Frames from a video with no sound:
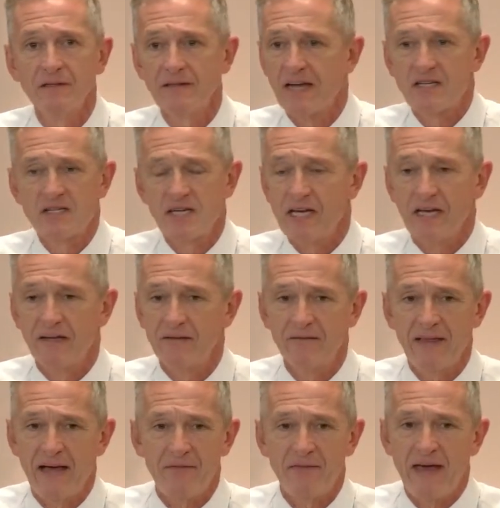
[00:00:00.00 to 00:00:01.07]
That's it.
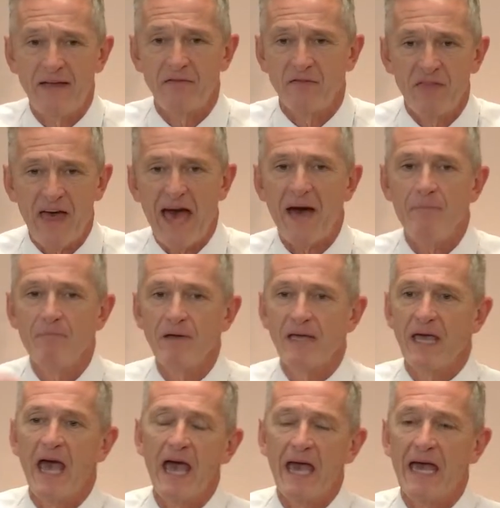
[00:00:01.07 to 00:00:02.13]
That, that, that
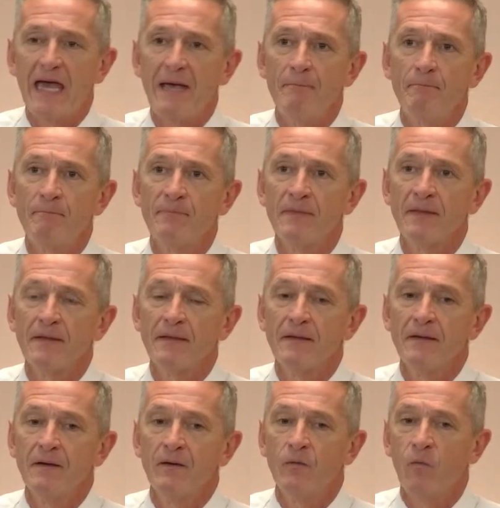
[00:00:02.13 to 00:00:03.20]
became
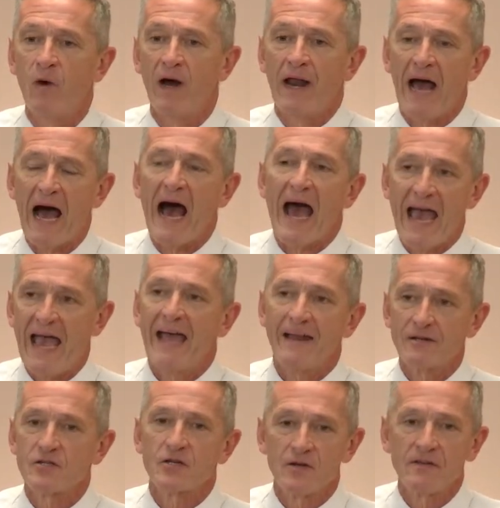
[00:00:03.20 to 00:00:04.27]
what I
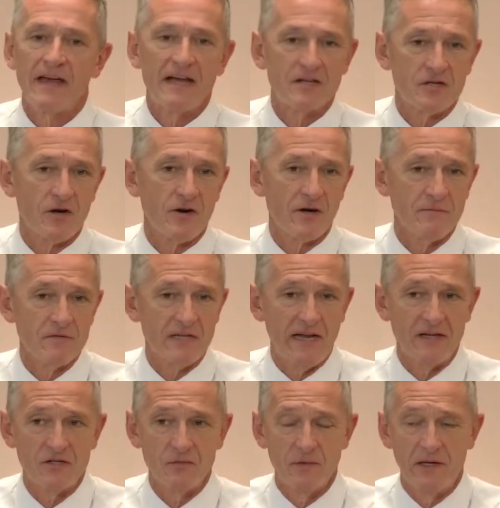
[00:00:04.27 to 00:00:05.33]
answered that
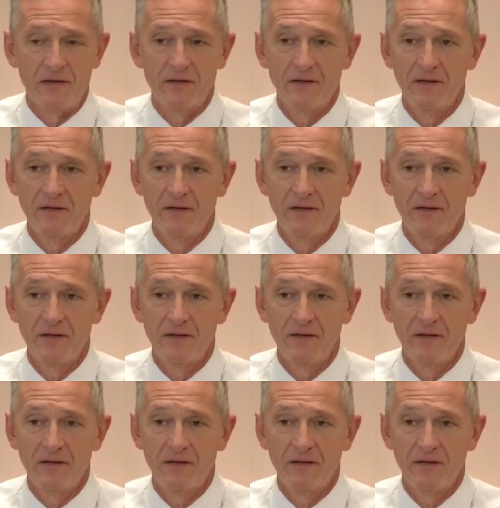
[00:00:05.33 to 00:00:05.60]
circumstance with.